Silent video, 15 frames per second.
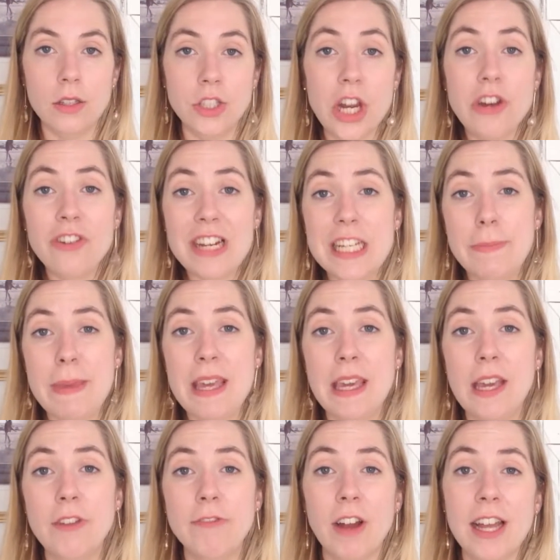Generally
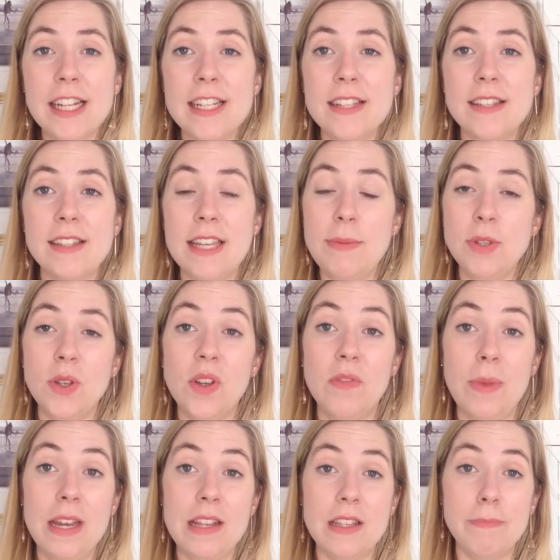speaking, writers seem to have
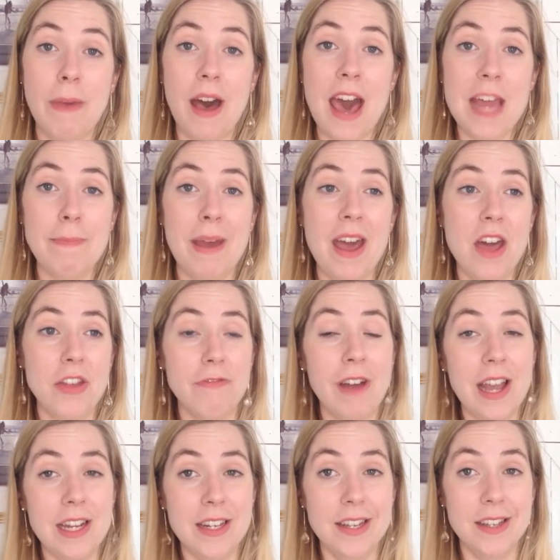been inspired by other
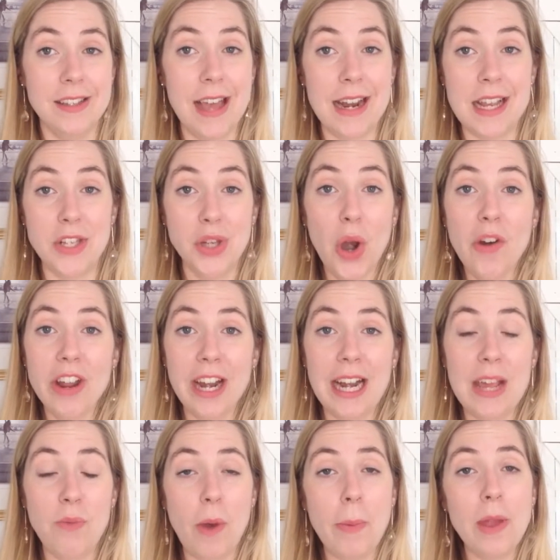writers, and
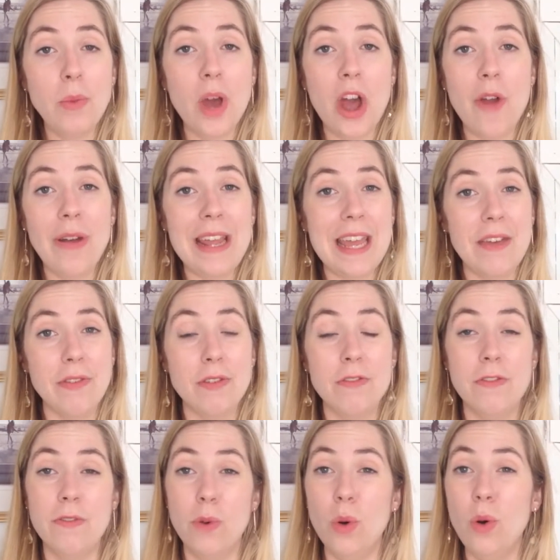historically women were only given
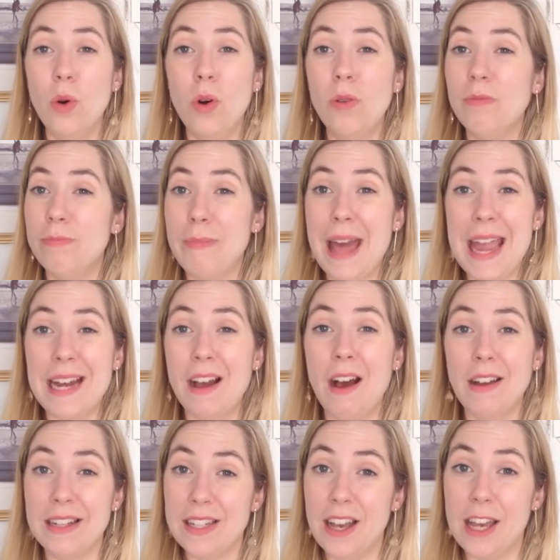4 main
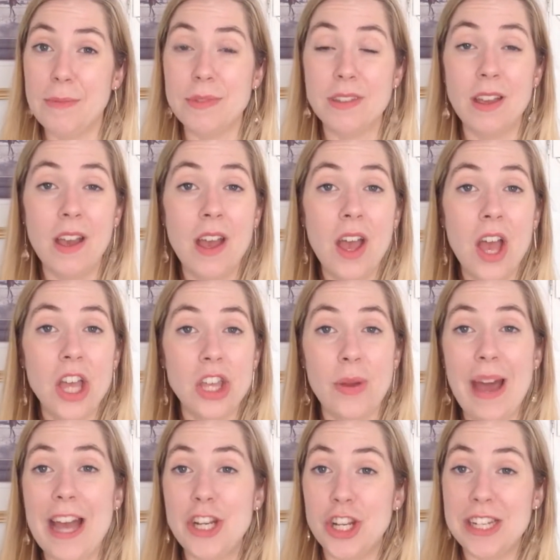archetypes.
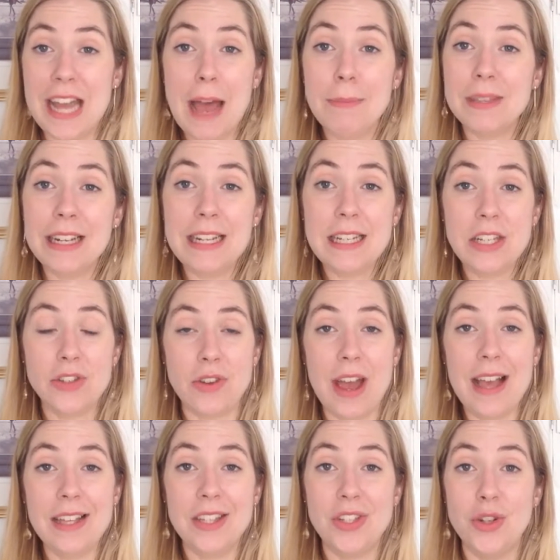You had your damsel in
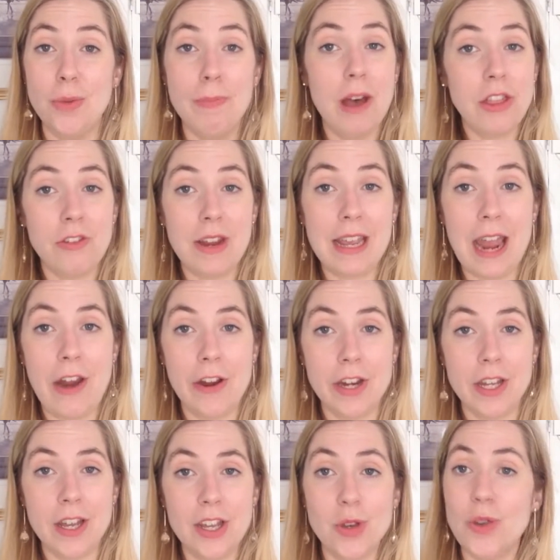distress, your mothering
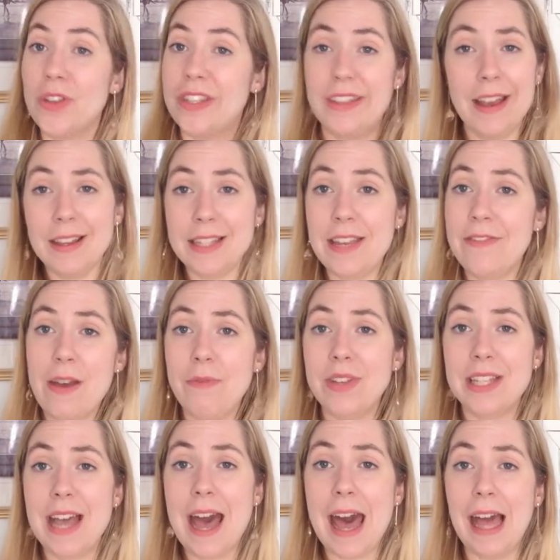character, your sexy femme
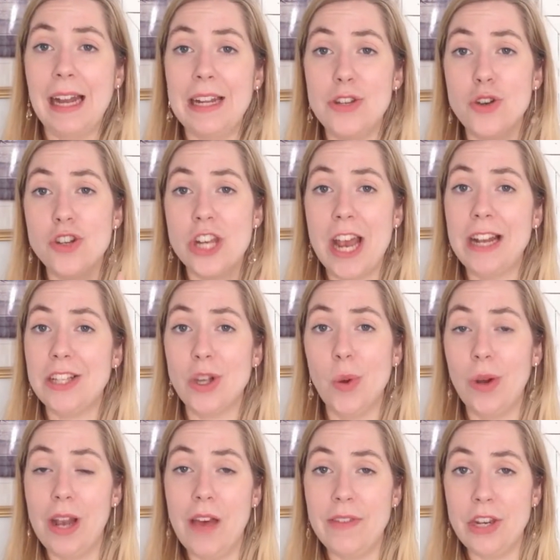fatale, and your jealous
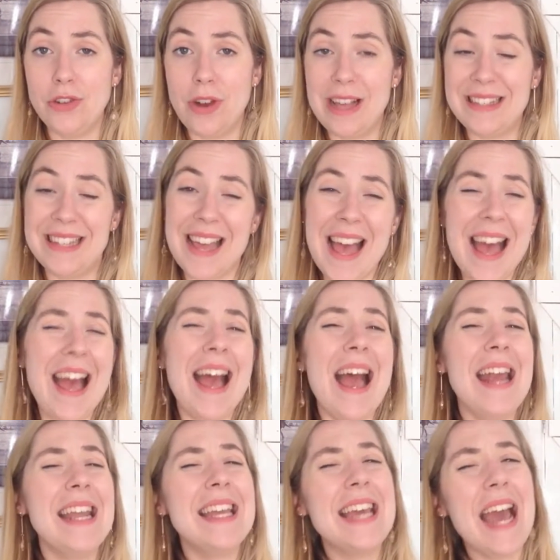old love interest.
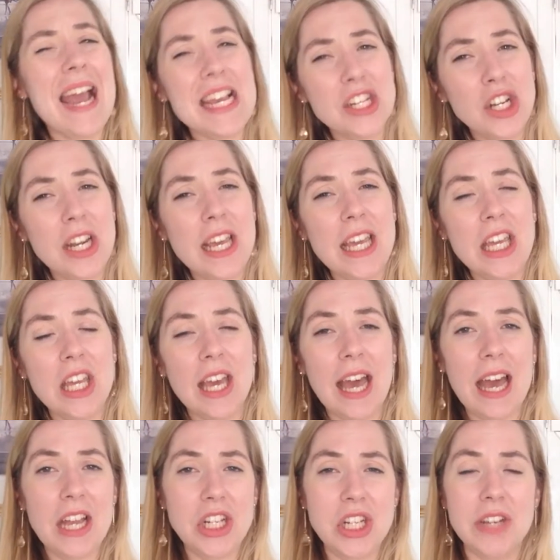And occasionally you
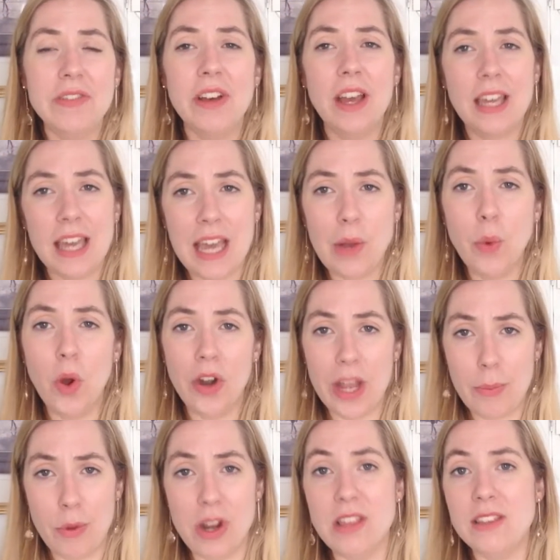had your Viking
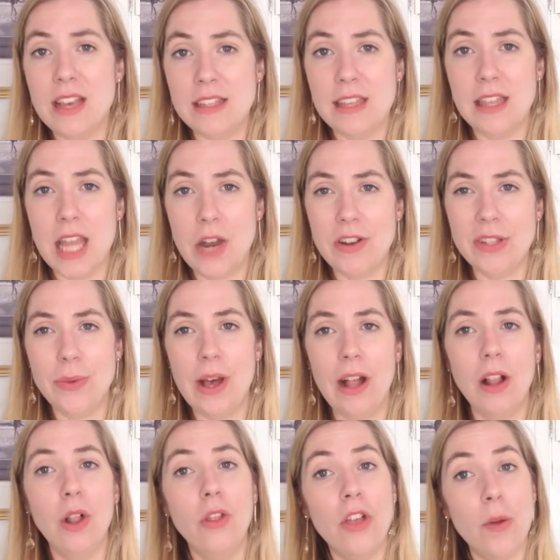warrior princess in there as
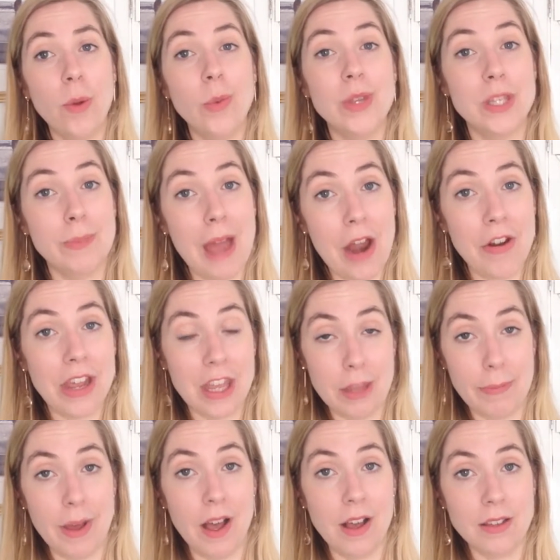well, although it was sparing in
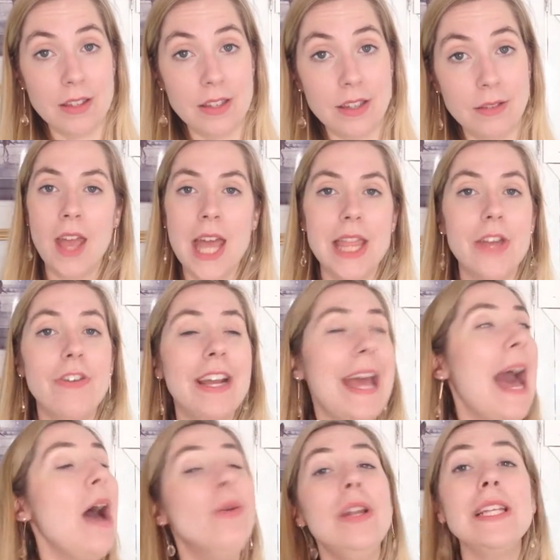the past. There are
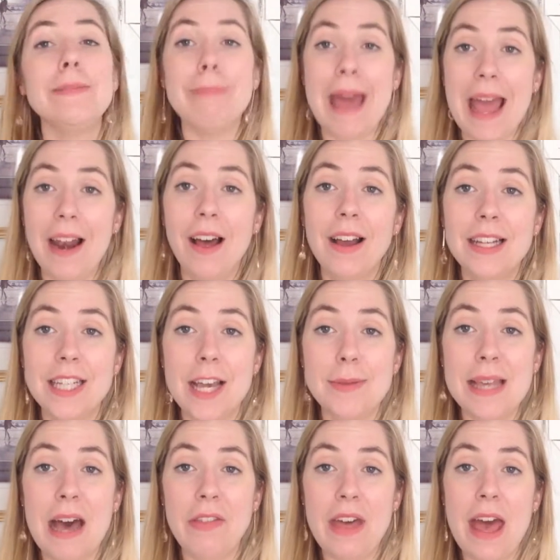countless male
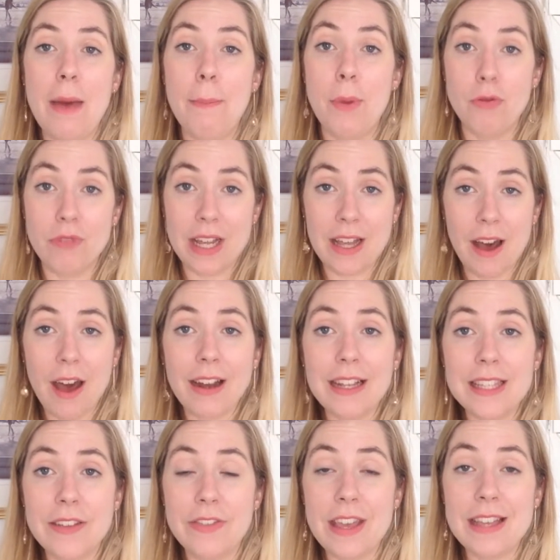archetypes out there, but
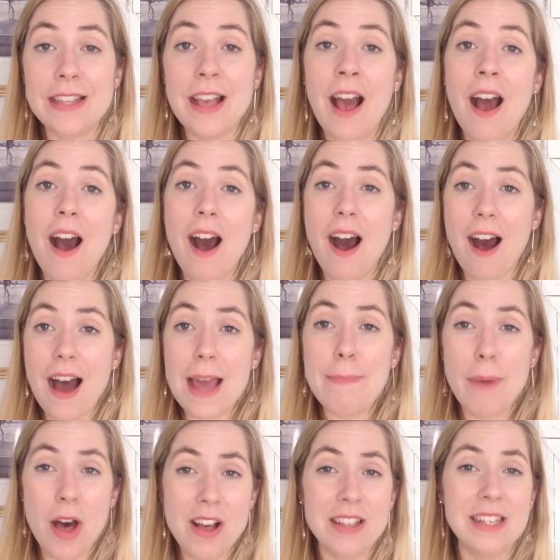regardless of this, I
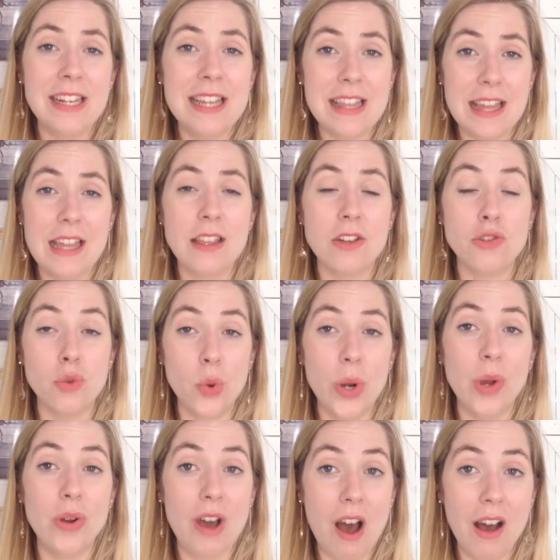personally think that
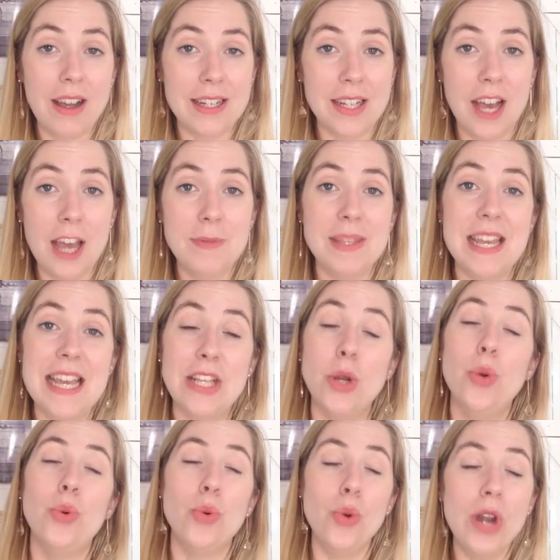drawing on archetypes is
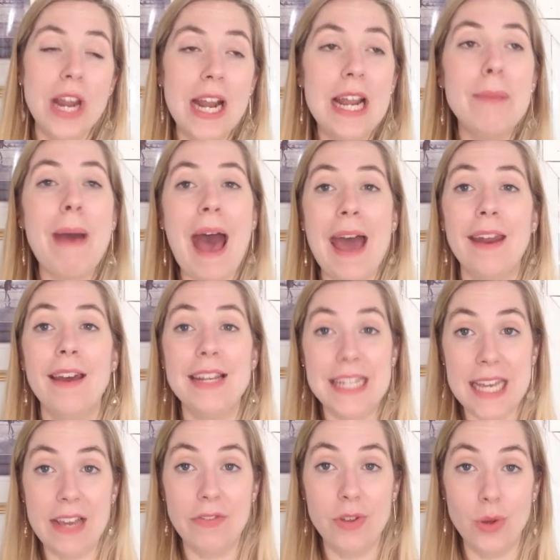a really bad
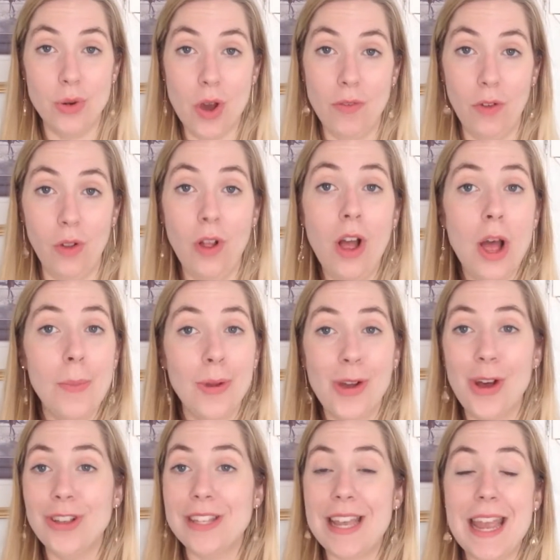idea for your novel
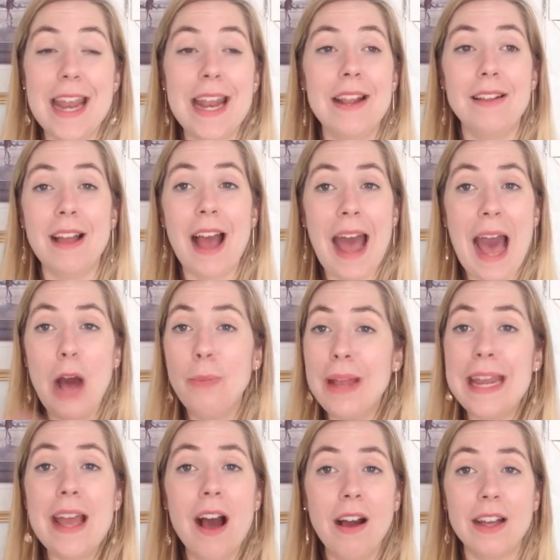because how
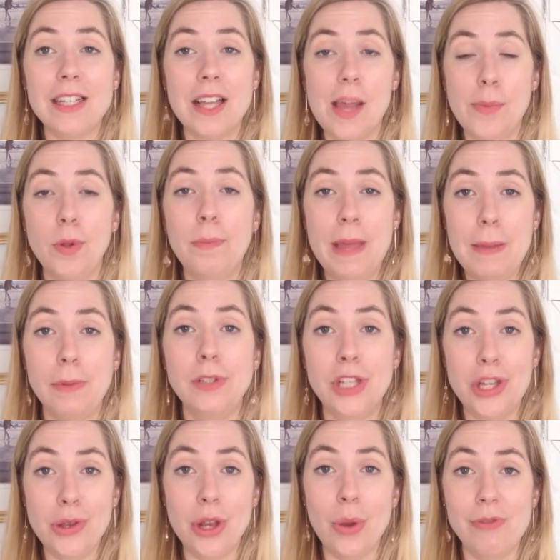many archetypal people do
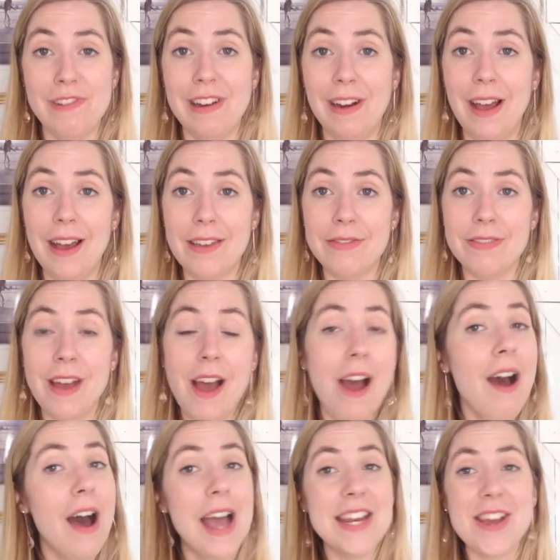you know in real life?
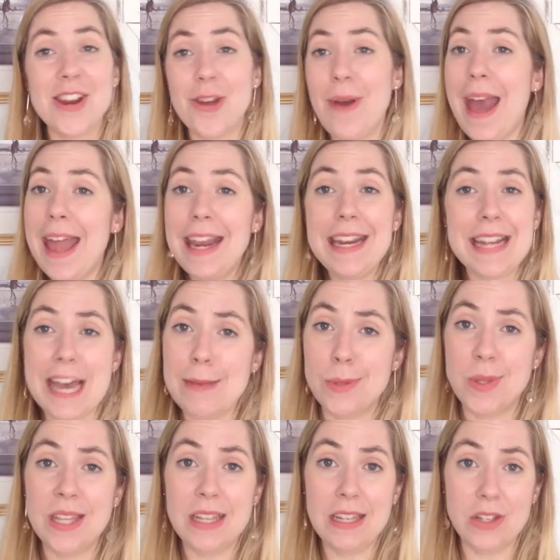I don't know any
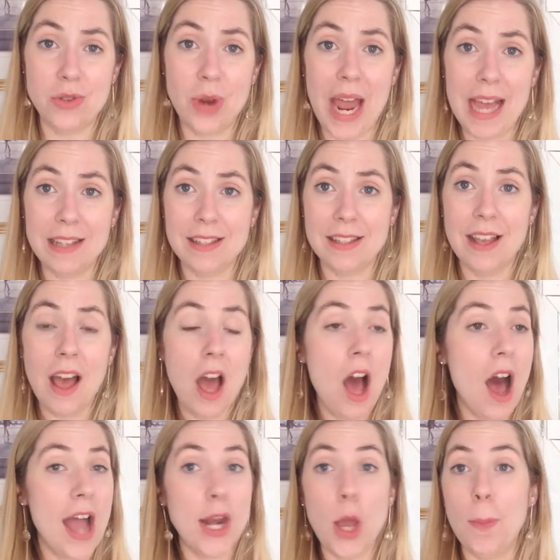damsels in distress.
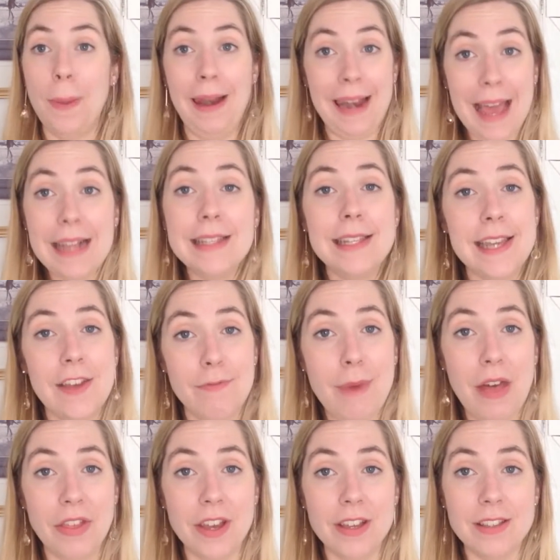I know plenty of
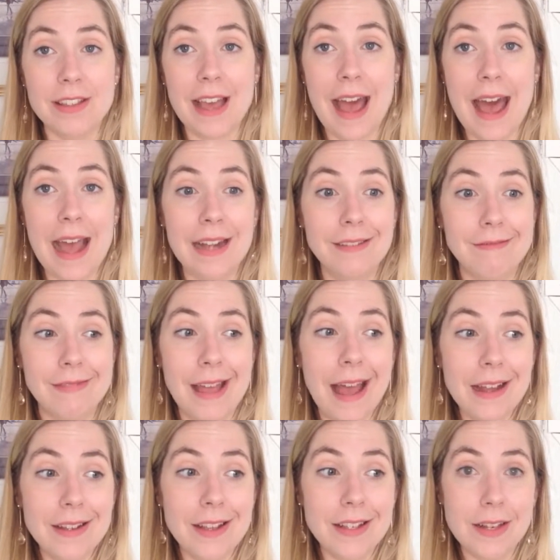mothers, and
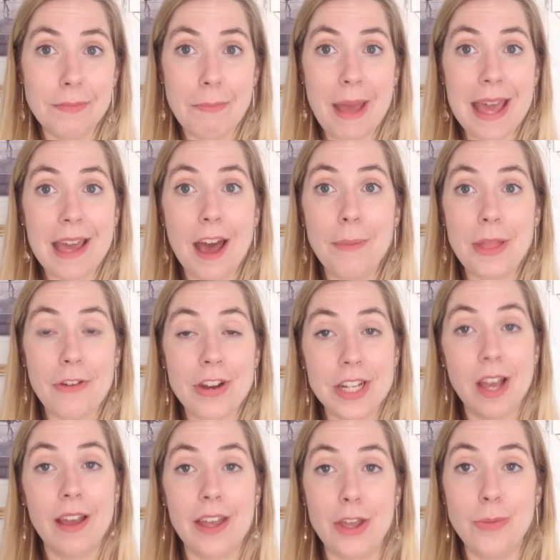that doesn't make up their
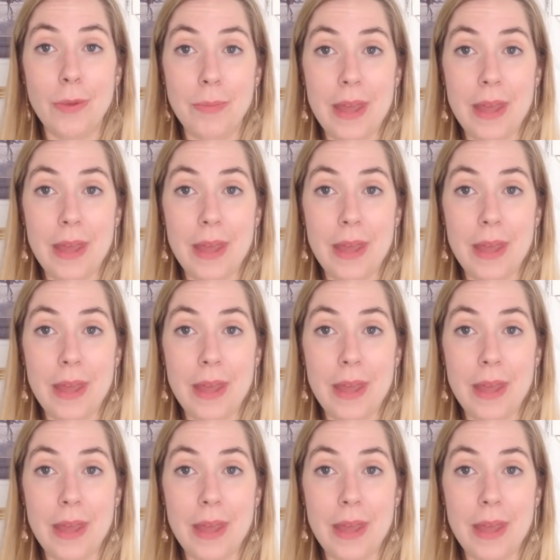entire human